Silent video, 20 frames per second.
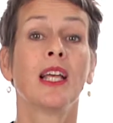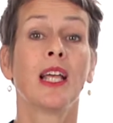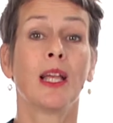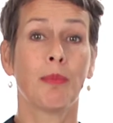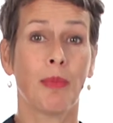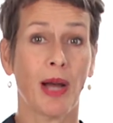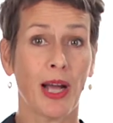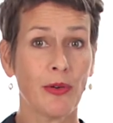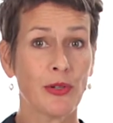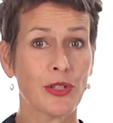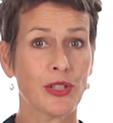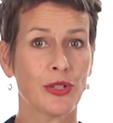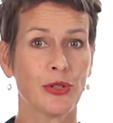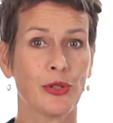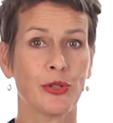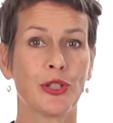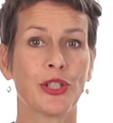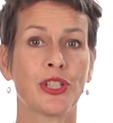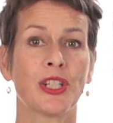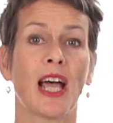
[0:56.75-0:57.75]
In my
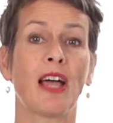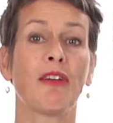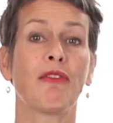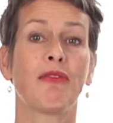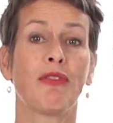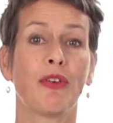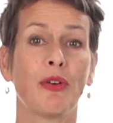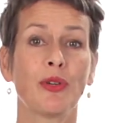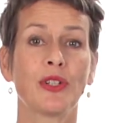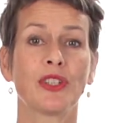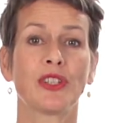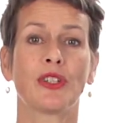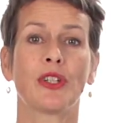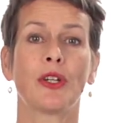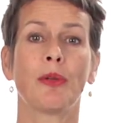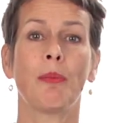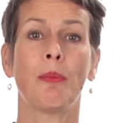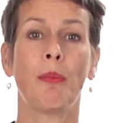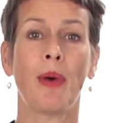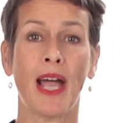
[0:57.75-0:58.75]
research, I focus on
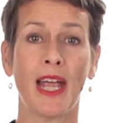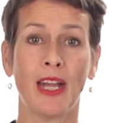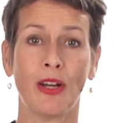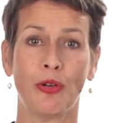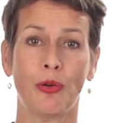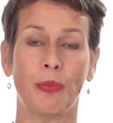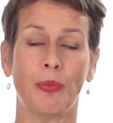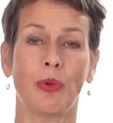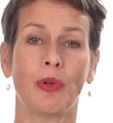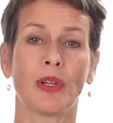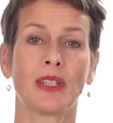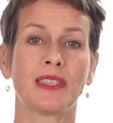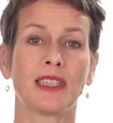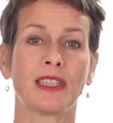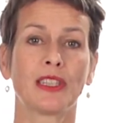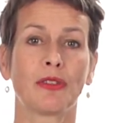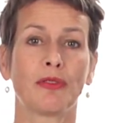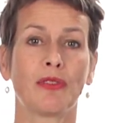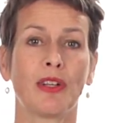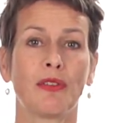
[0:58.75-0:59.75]
the
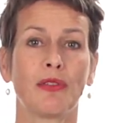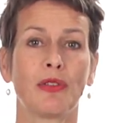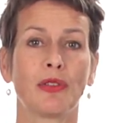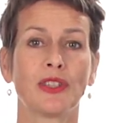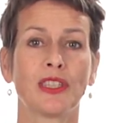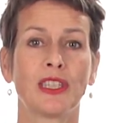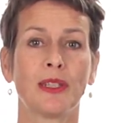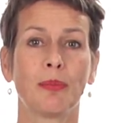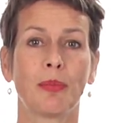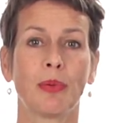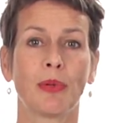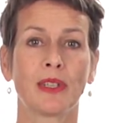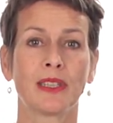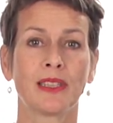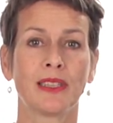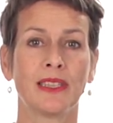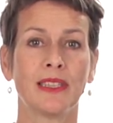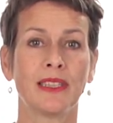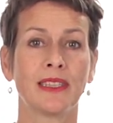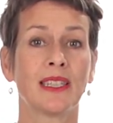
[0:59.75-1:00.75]
micropolitics of diversity
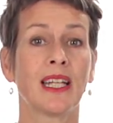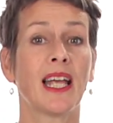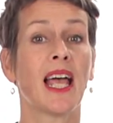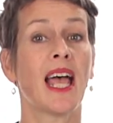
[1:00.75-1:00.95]
policies